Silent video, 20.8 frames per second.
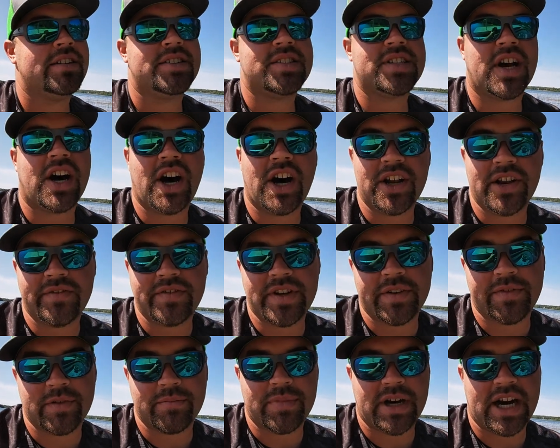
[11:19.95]
Ton of
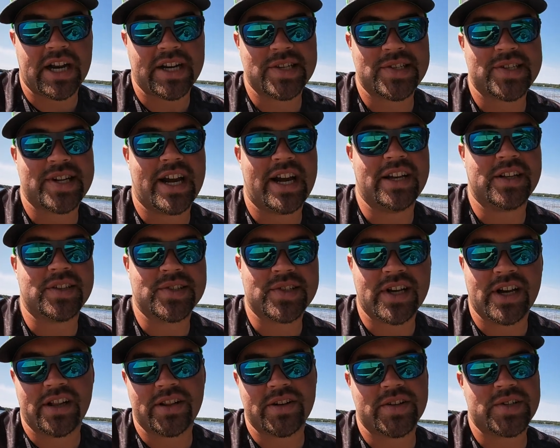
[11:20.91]
different body styles,
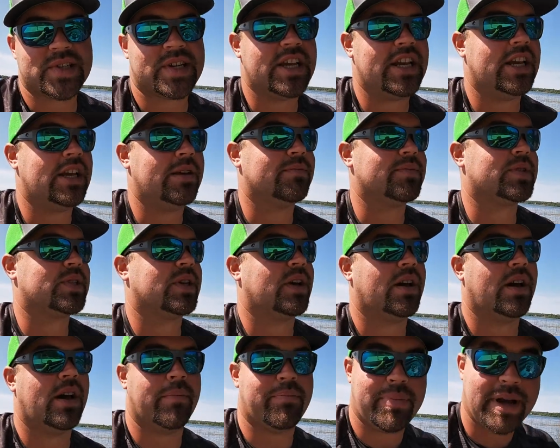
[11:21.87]
color schemes,
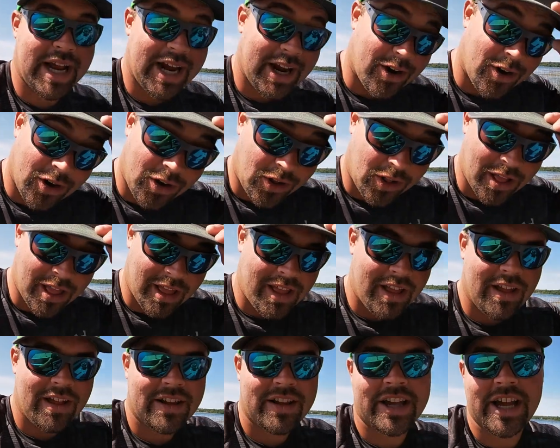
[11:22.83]
apparel,
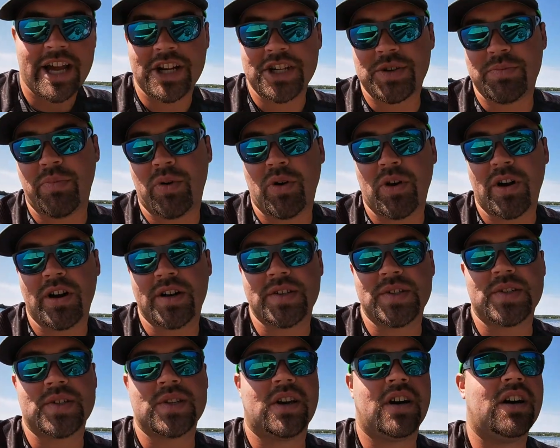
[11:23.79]
catch
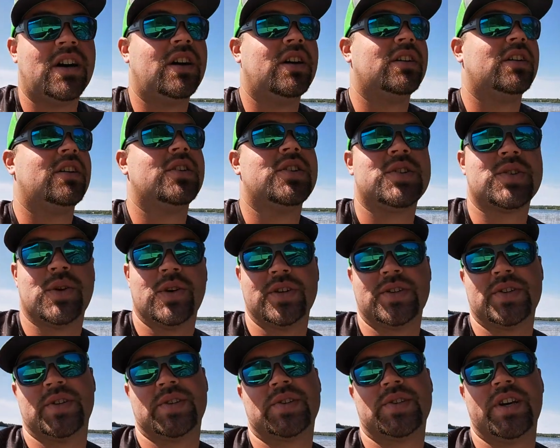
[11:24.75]
boards, all
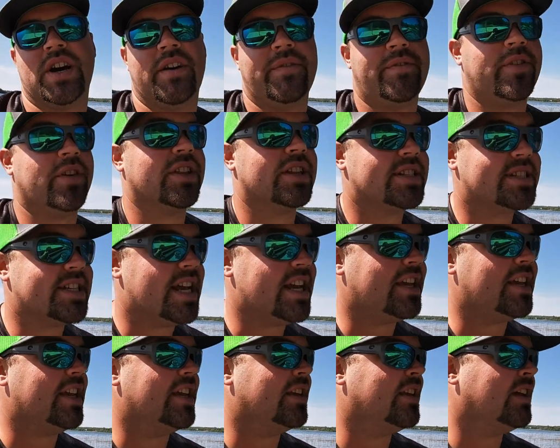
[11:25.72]
sorts of stuff for the
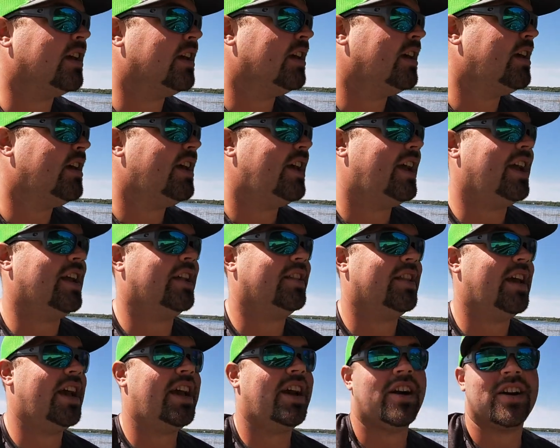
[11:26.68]
taking. And
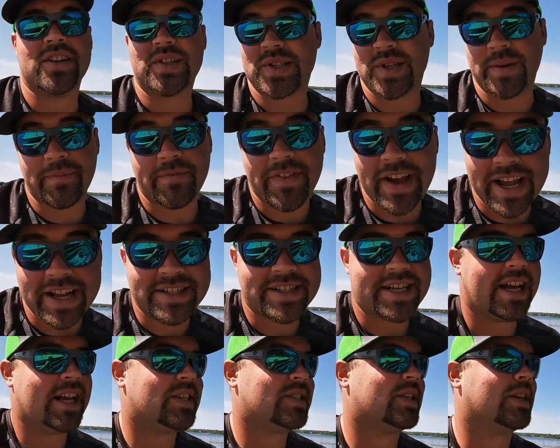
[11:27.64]
they are some
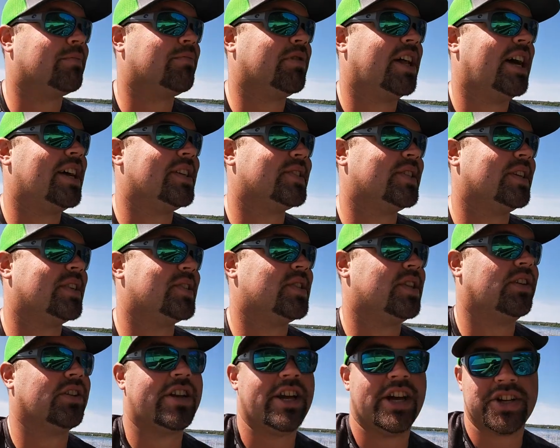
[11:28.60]
fantastic plastics.
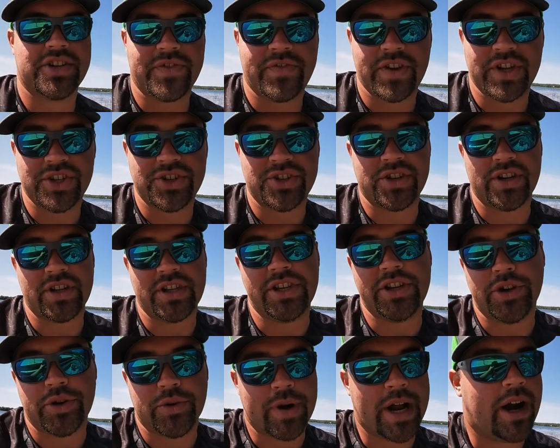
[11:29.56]
They'll catch fish
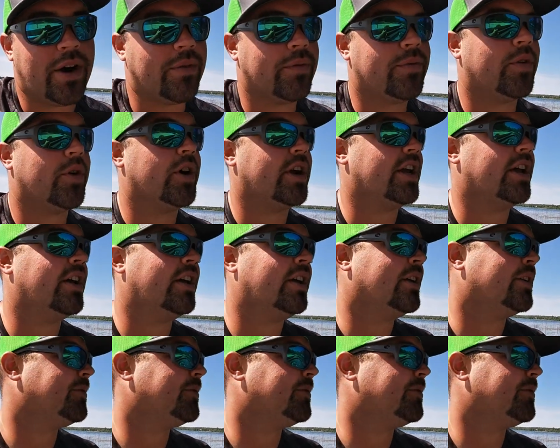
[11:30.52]
year-round for you.